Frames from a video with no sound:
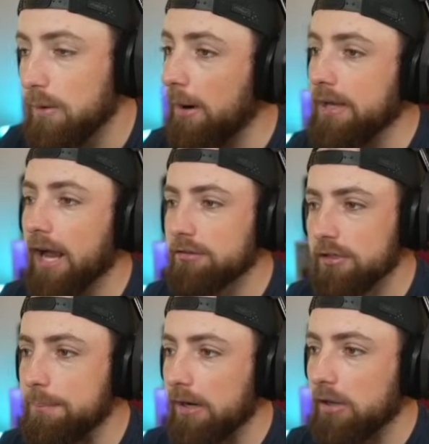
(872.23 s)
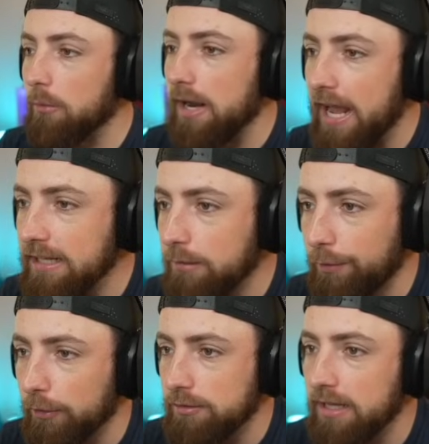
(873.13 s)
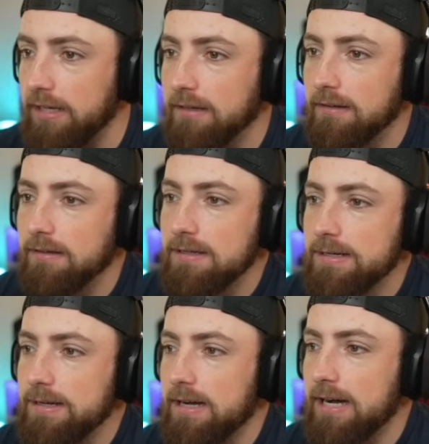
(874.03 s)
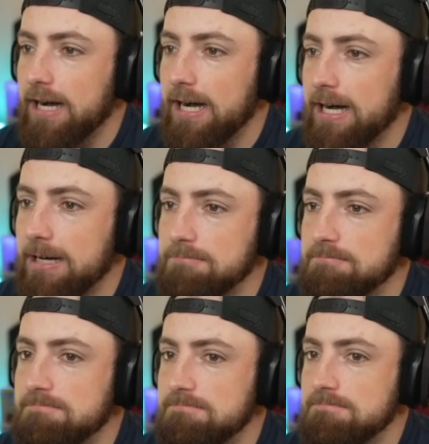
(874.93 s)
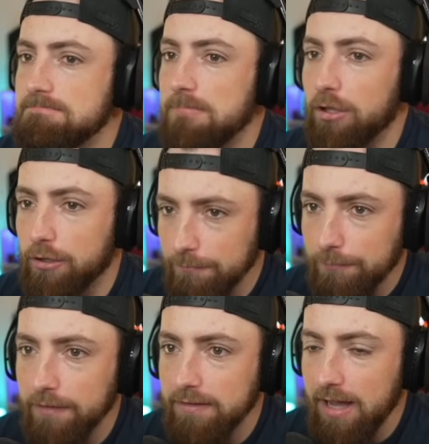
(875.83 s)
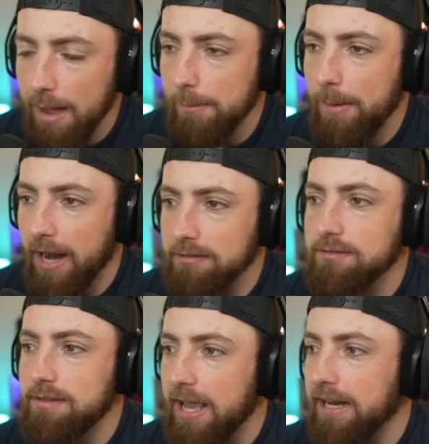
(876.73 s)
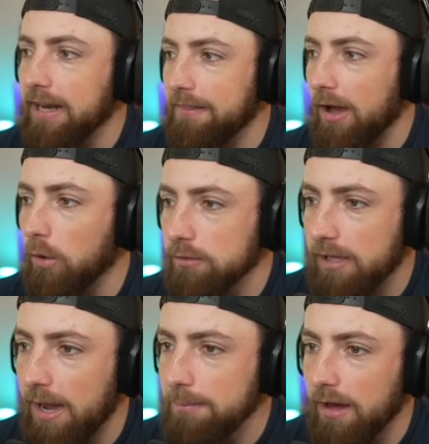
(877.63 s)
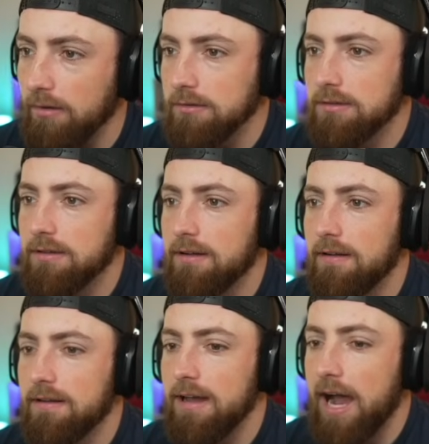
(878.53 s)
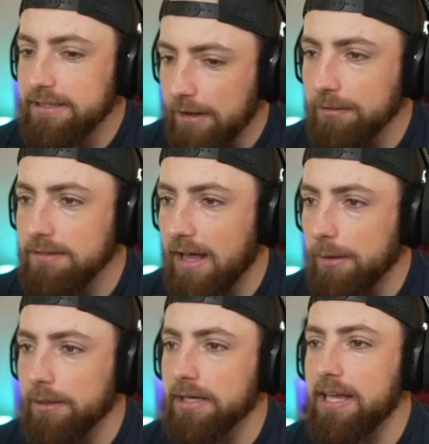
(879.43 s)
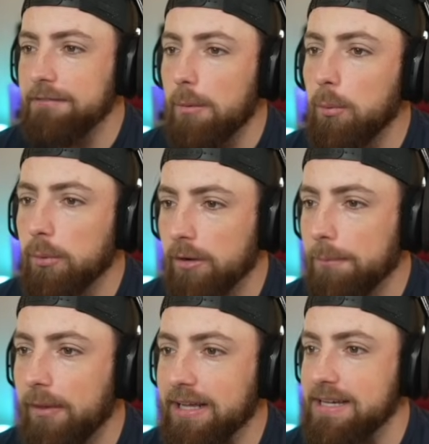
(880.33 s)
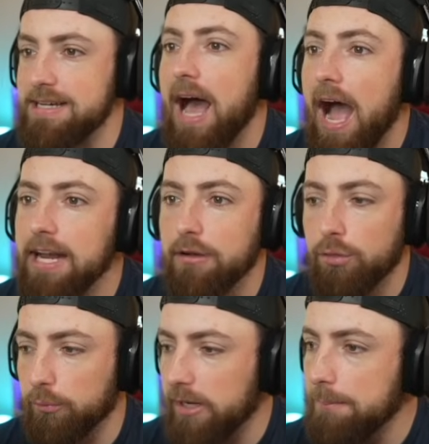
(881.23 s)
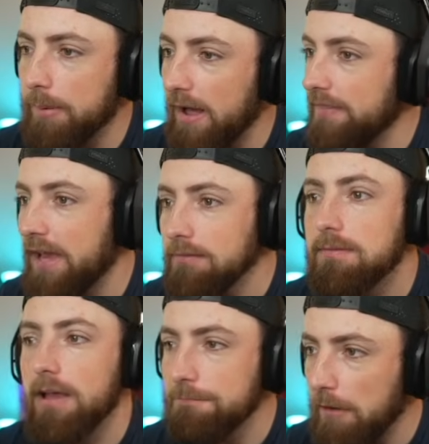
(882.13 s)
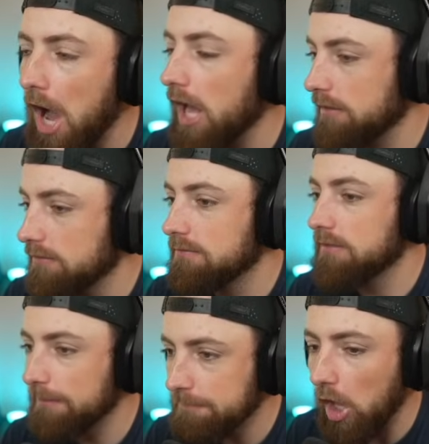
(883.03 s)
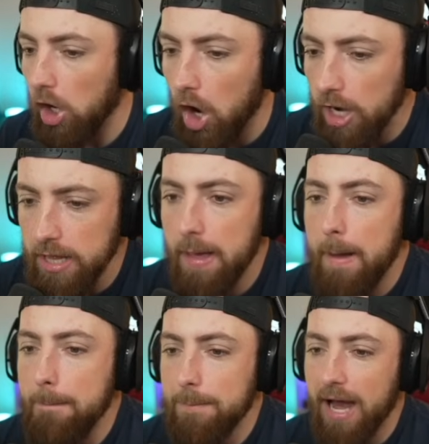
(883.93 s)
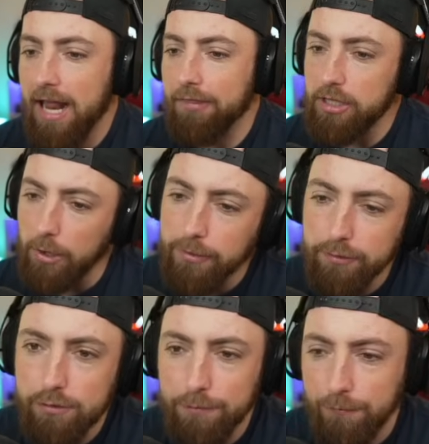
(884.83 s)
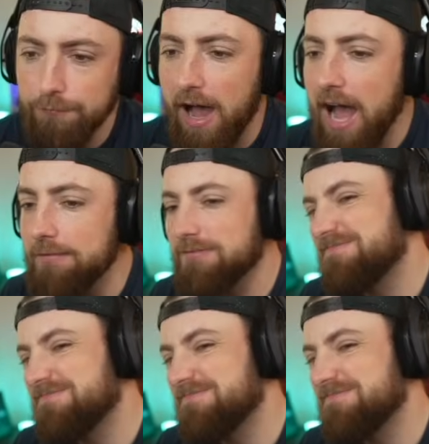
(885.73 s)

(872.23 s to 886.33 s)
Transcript: Wow, we actually barely won. 8 to 13. Um, good for the Diamondbacks staying in it that whole time, though. I definitely thought they were going to give up when we were up like 9 to 3, but they, they fought. They fought hard. But uh, the Go-Go's 2 for 5.